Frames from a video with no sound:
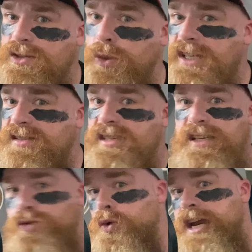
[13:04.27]
we could see
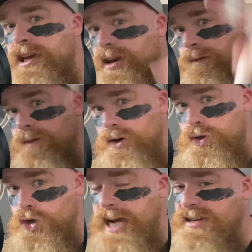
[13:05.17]
his ranking
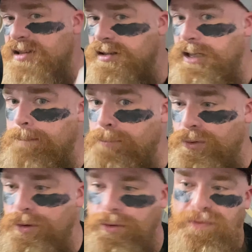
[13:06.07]
drastically
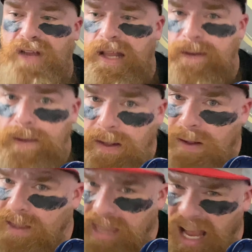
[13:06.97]
improve.
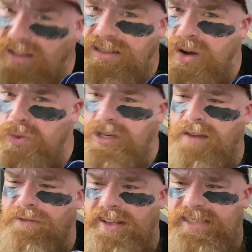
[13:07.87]
Now let's go
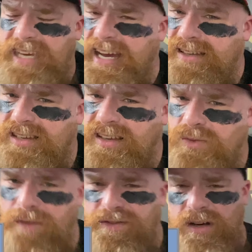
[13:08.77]
defense, guys.
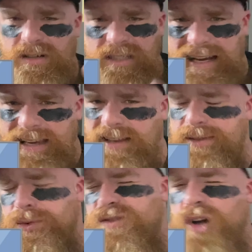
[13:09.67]
We've talked tight
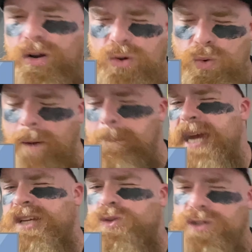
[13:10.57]
ends. We've talked
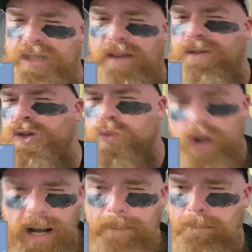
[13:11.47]
quarterbacks, receivers,
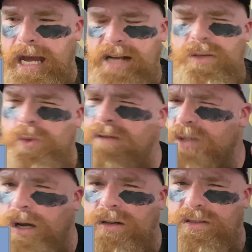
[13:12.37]
running backs, and we've
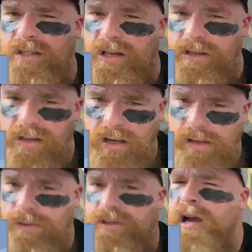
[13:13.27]
talked the
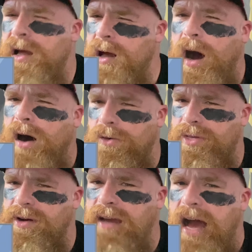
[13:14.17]
news. Oh,
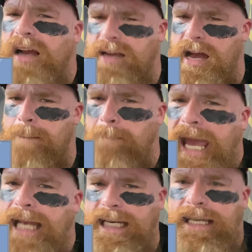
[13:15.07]
the Gaga,
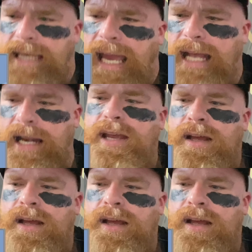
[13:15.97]
Matty, Daddy.